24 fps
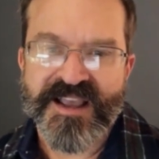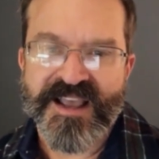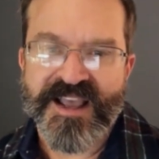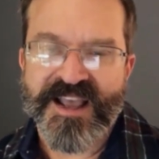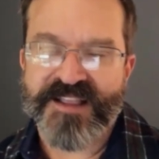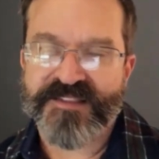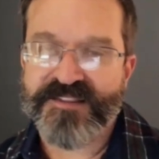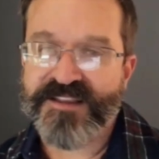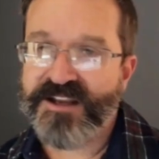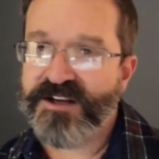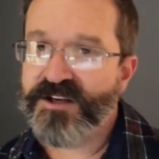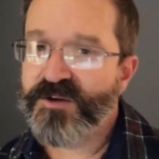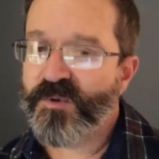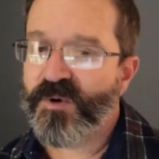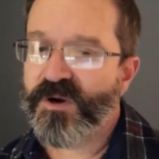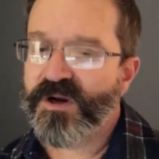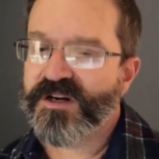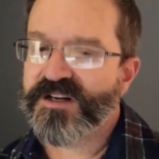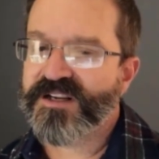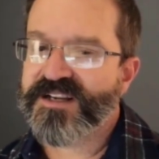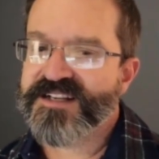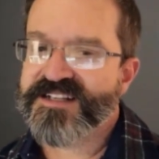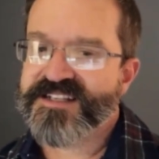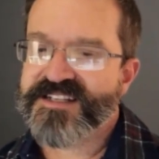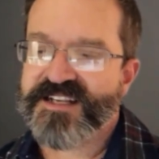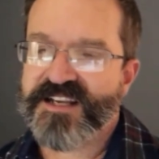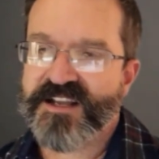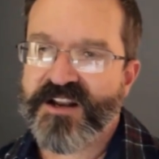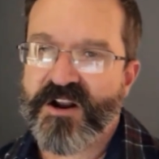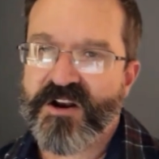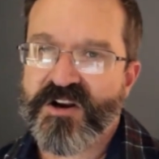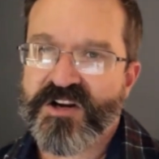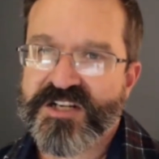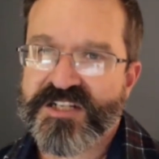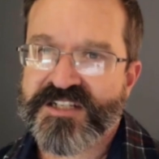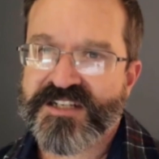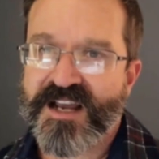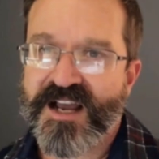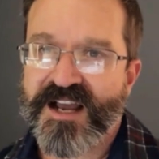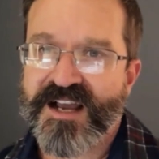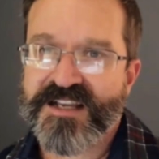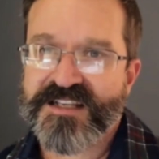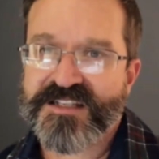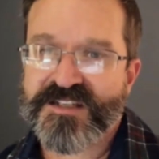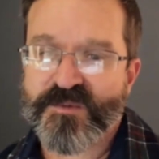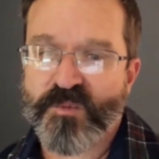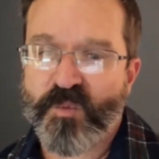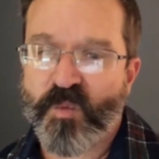And then you want to consider
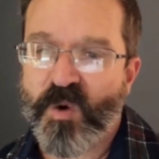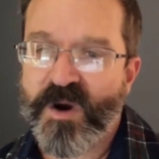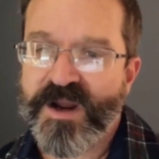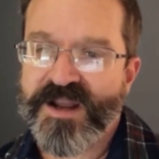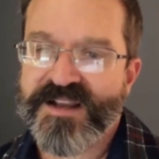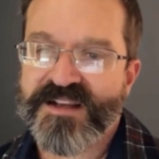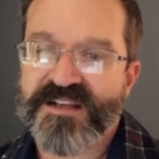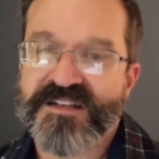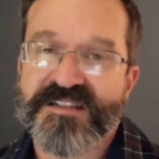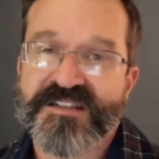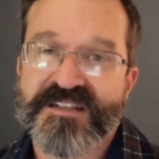size and weight.